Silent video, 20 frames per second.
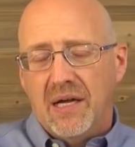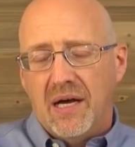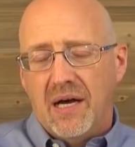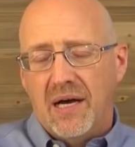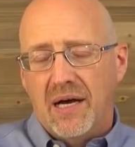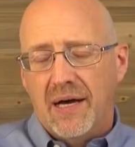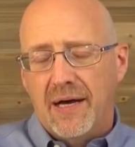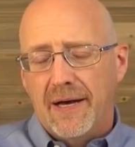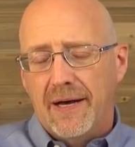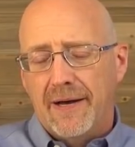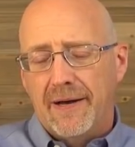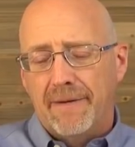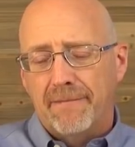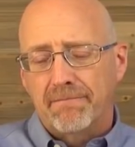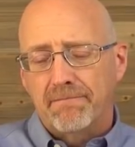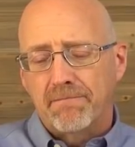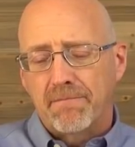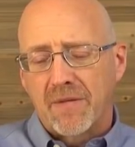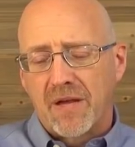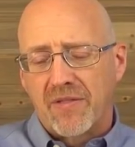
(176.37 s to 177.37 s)

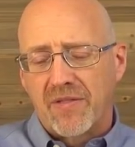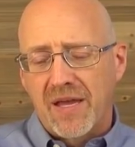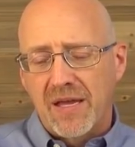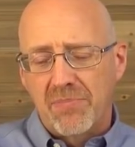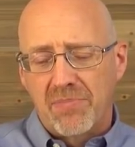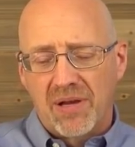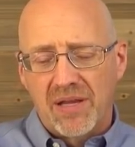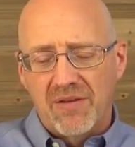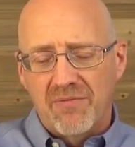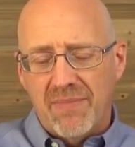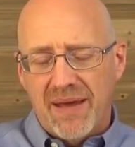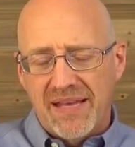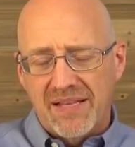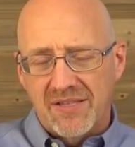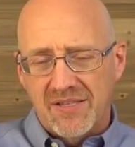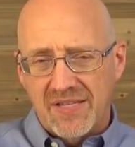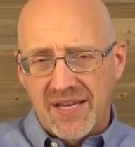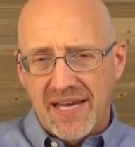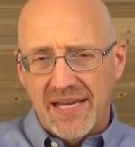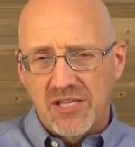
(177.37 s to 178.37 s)
Uh, they believe
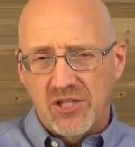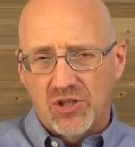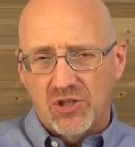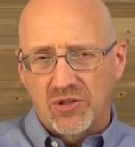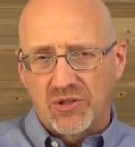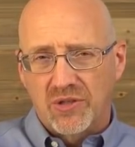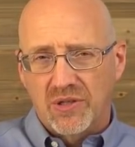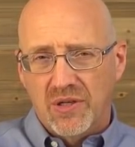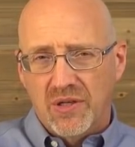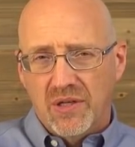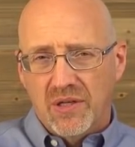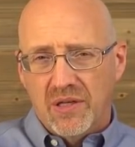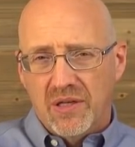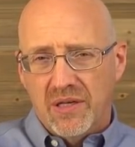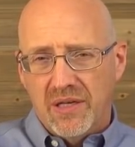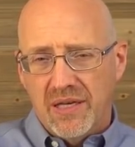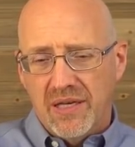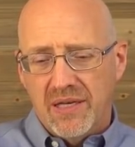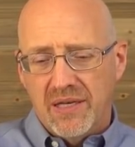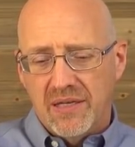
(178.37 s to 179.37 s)
man's nature
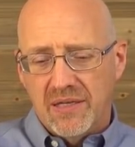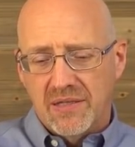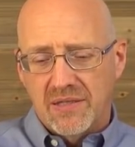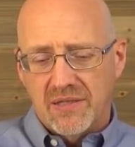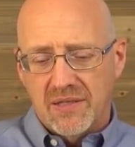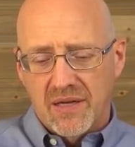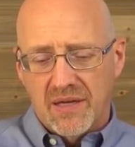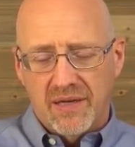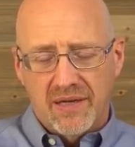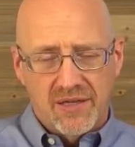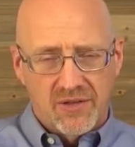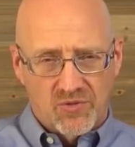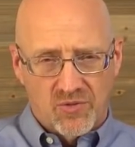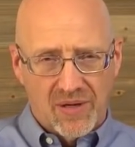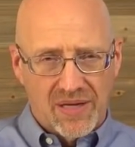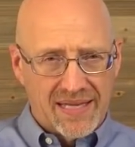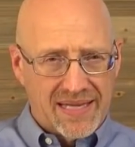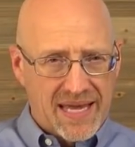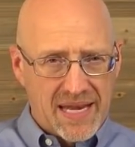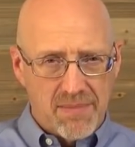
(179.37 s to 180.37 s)
is uh, is
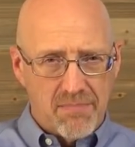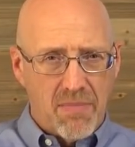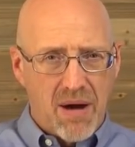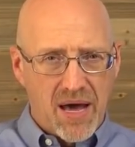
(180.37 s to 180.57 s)
really kind of